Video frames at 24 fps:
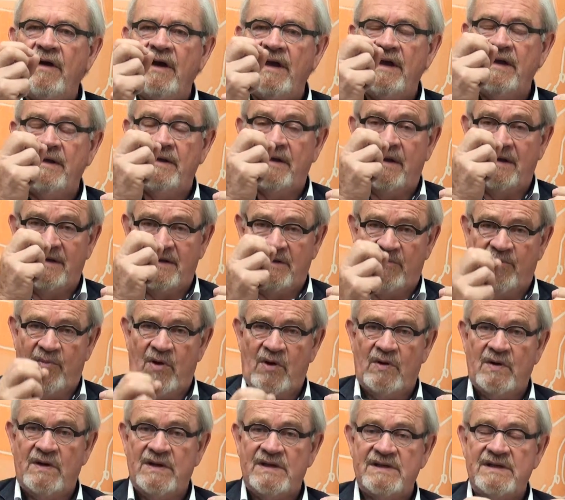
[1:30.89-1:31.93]
in a
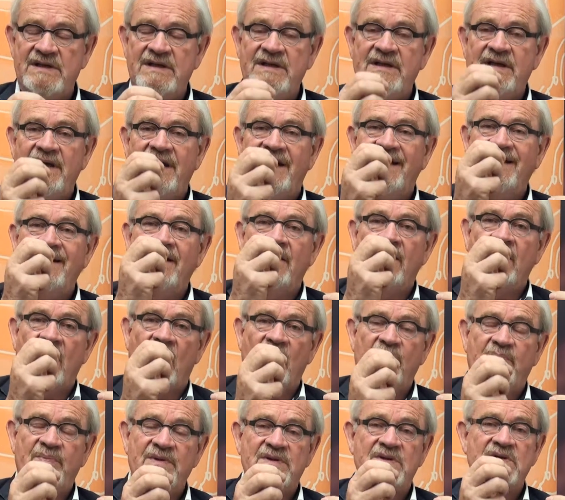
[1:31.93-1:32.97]
democracy, in an
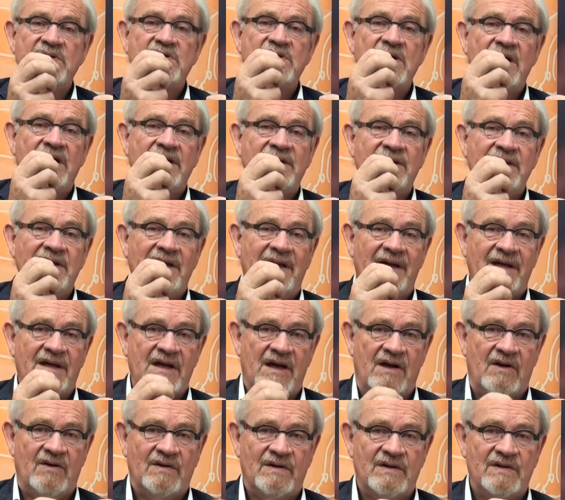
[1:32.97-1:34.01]
open society like
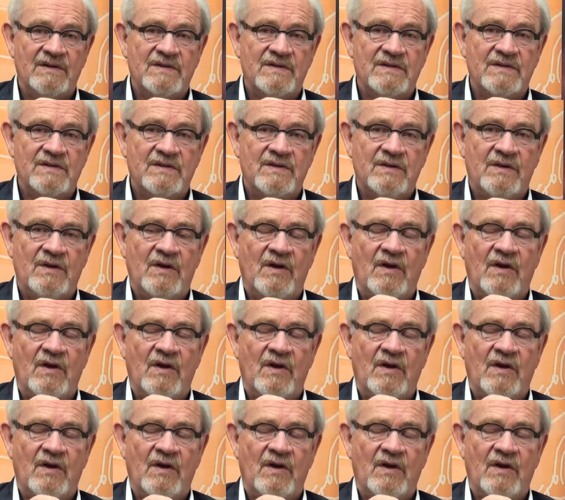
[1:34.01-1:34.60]
ours,